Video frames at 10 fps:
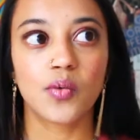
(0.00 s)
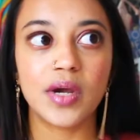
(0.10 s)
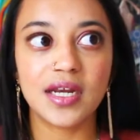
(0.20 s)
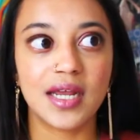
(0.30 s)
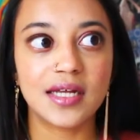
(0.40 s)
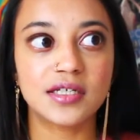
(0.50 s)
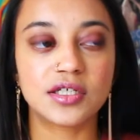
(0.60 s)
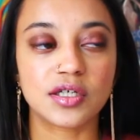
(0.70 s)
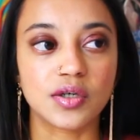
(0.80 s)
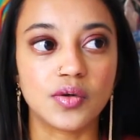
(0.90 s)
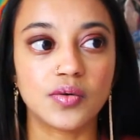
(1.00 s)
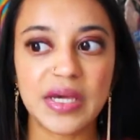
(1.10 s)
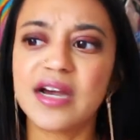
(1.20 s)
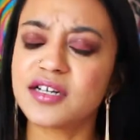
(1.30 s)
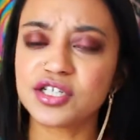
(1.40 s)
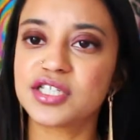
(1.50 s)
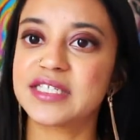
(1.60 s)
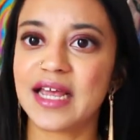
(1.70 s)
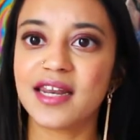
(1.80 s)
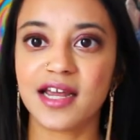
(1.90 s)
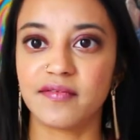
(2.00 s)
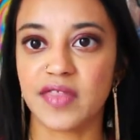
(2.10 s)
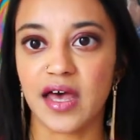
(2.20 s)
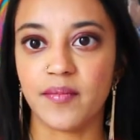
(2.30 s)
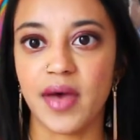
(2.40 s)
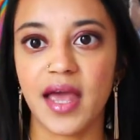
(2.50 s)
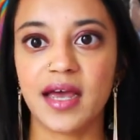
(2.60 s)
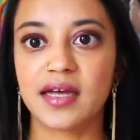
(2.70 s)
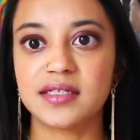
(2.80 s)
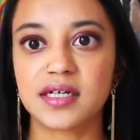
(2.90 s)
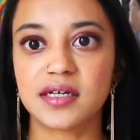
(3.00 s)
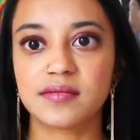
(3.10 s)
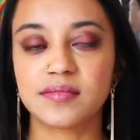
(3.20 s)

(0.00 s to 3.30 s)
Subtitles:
we need to be understanding of them and